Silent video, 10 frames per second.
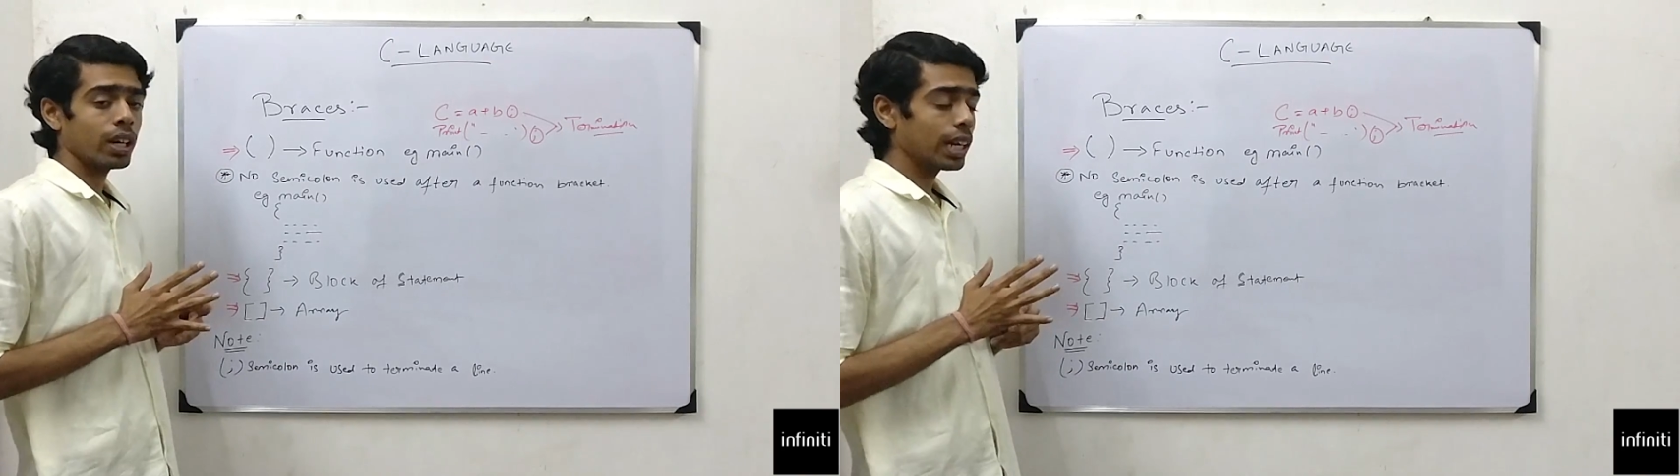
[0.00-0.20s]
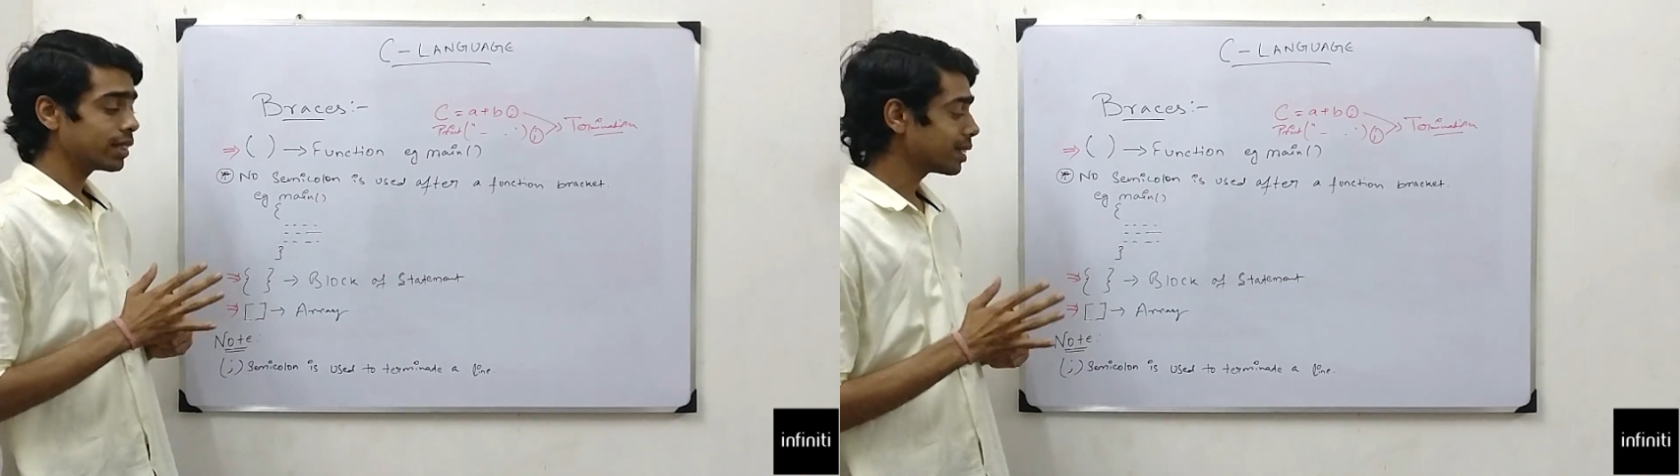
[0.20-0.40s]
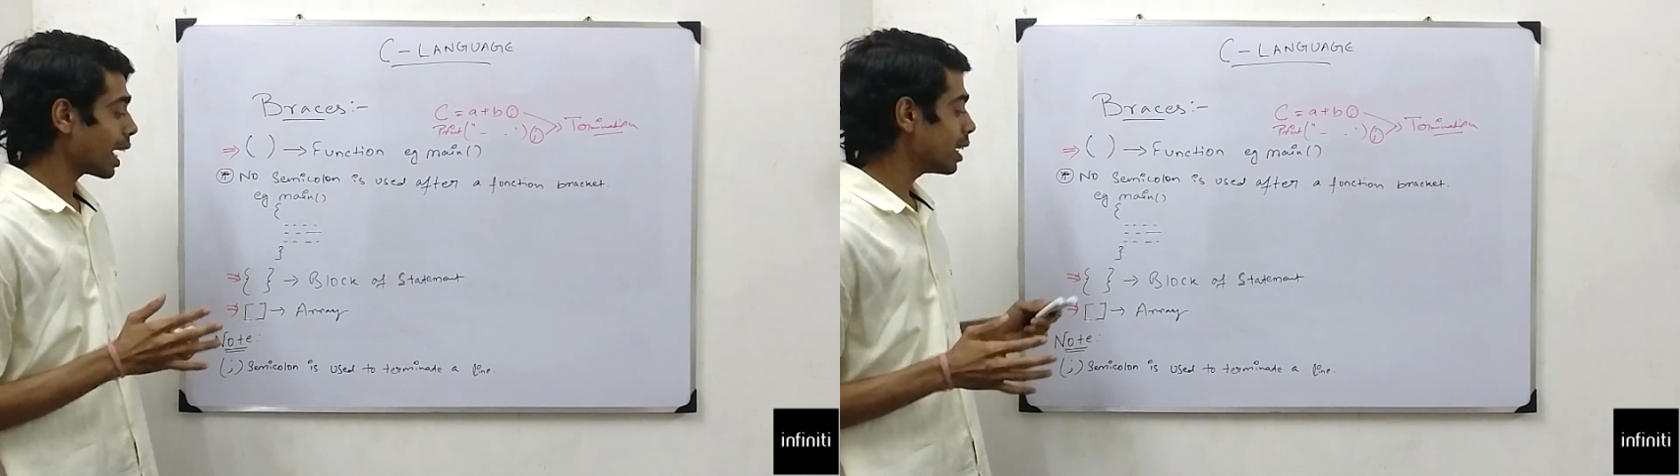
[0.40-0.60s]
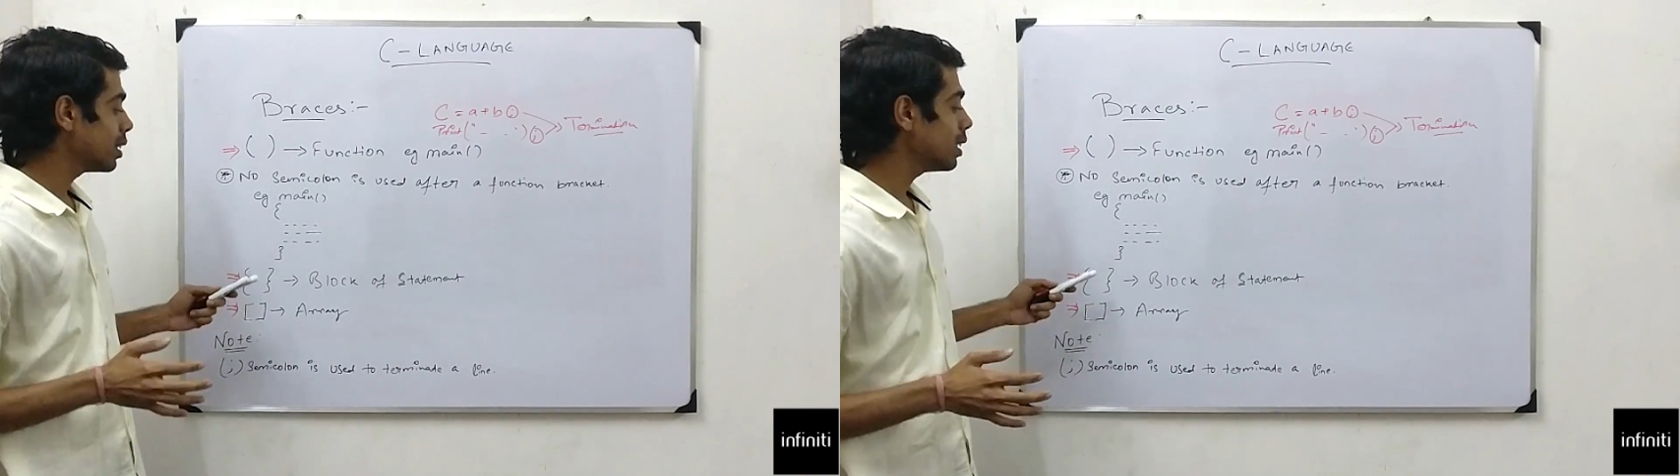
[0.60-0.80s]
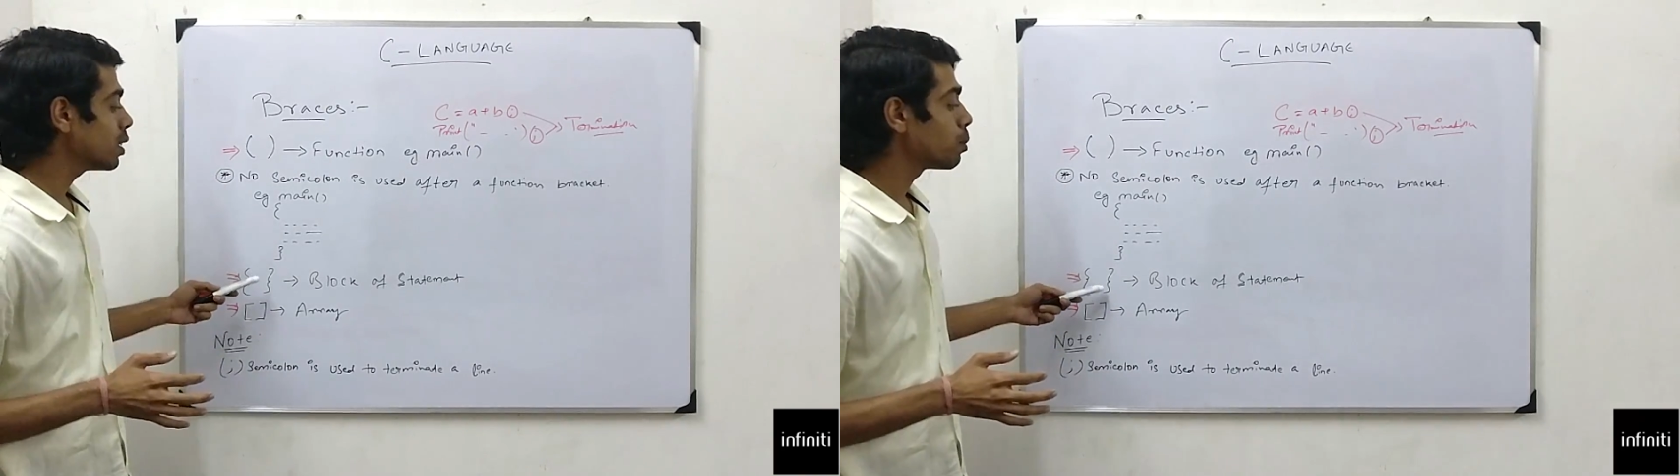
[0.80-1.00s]
inside
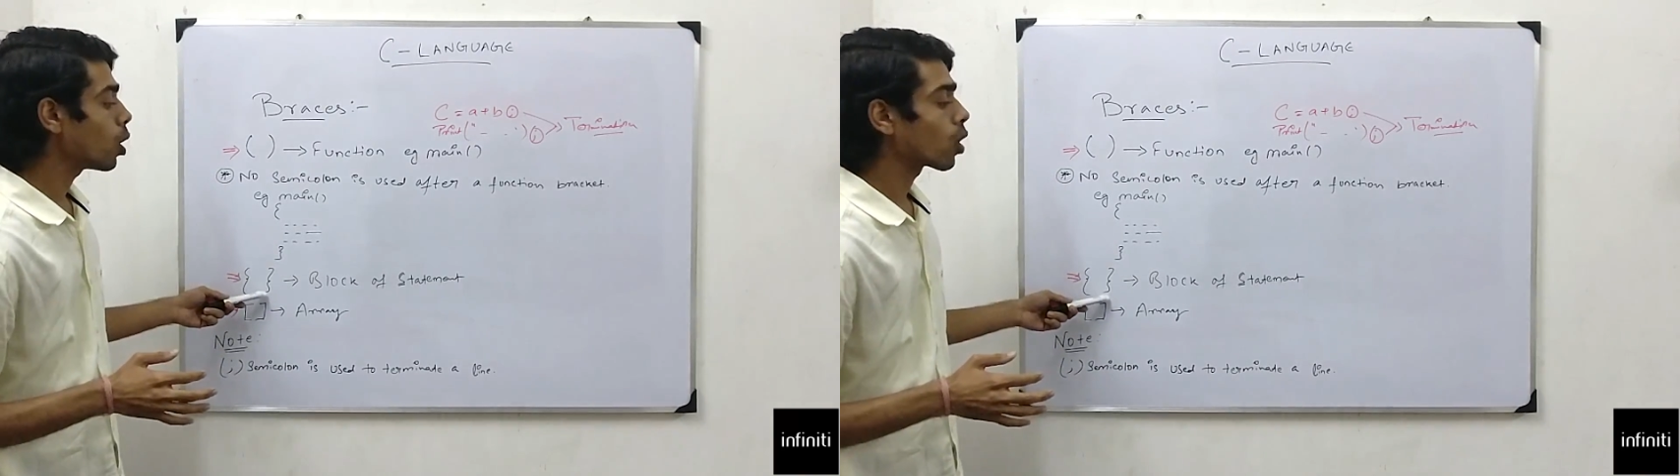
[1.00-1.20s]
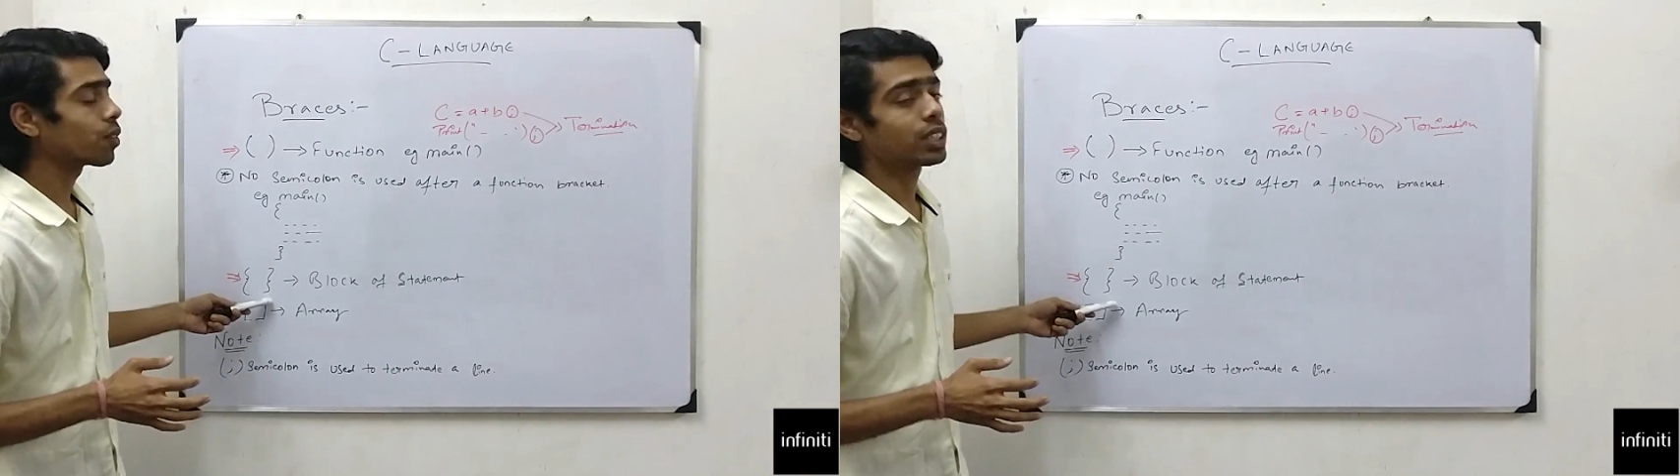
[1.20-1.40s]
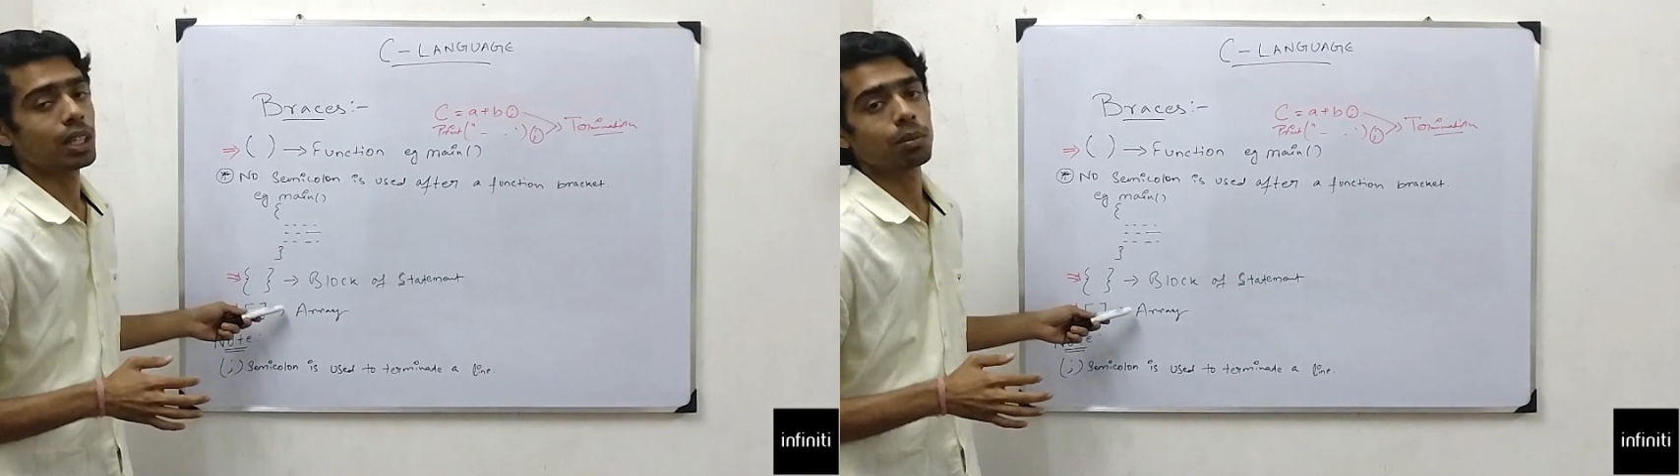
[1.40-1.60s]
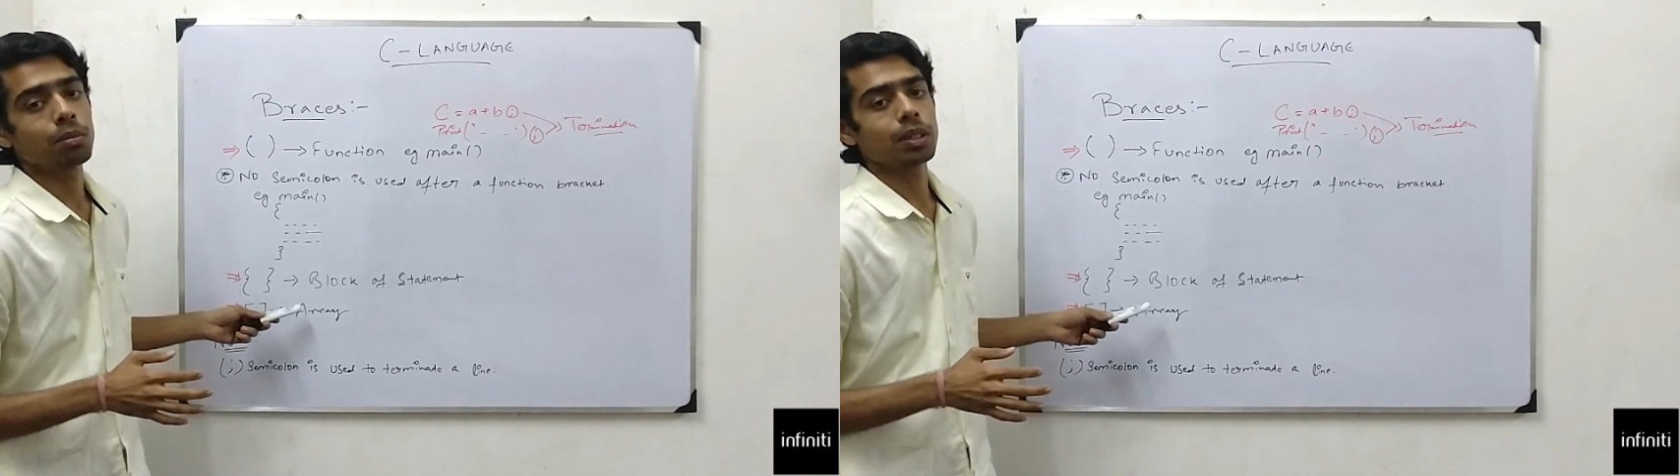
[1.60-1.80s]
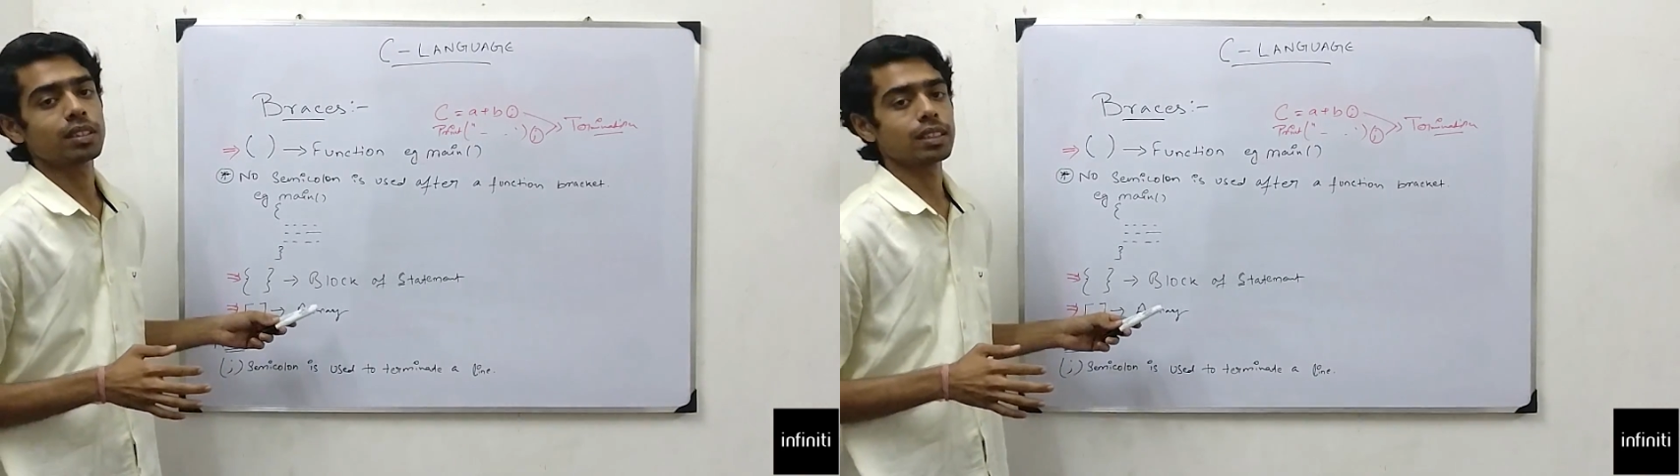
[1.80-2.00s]
these block of statement
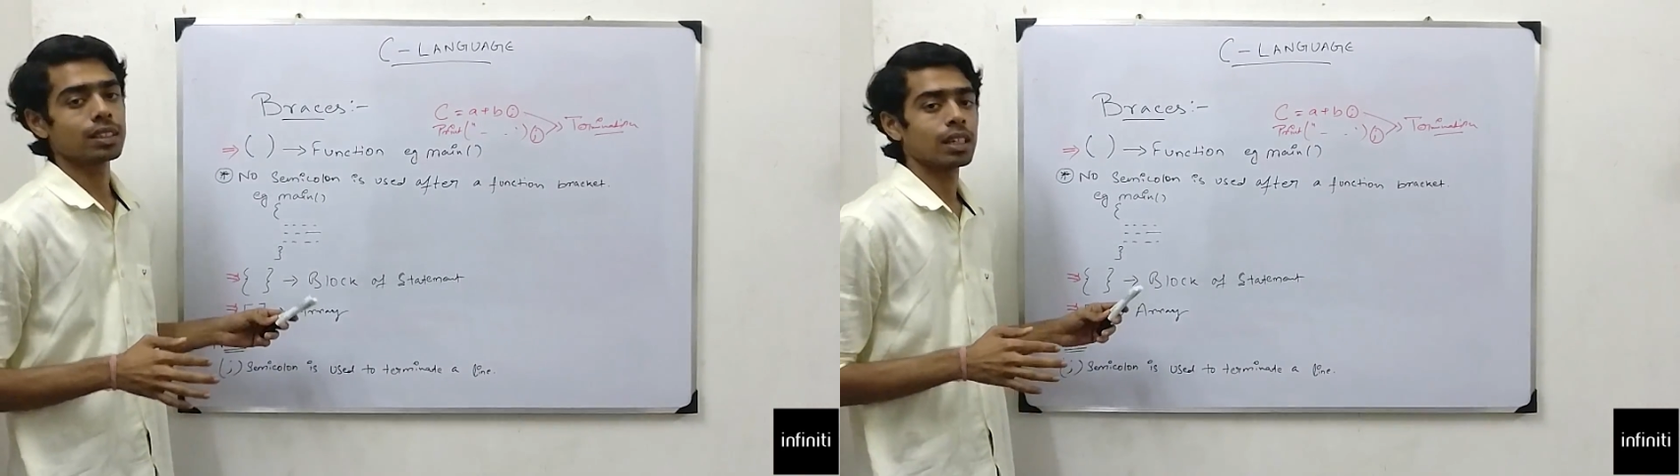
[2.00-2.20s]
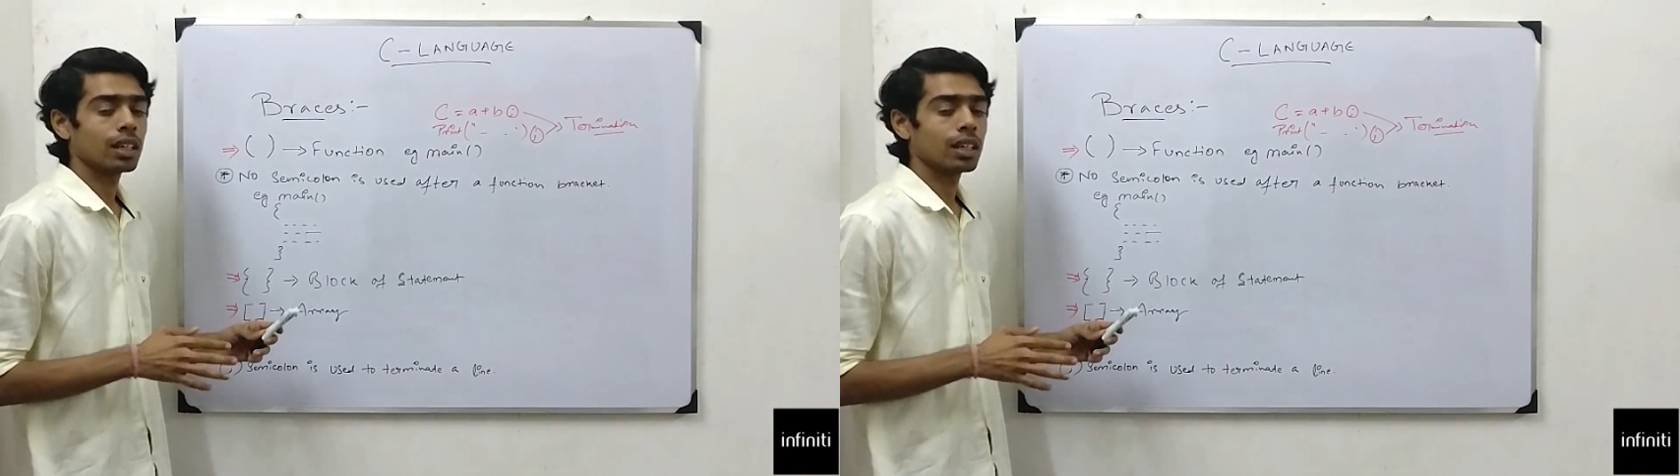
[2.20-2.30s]
braces.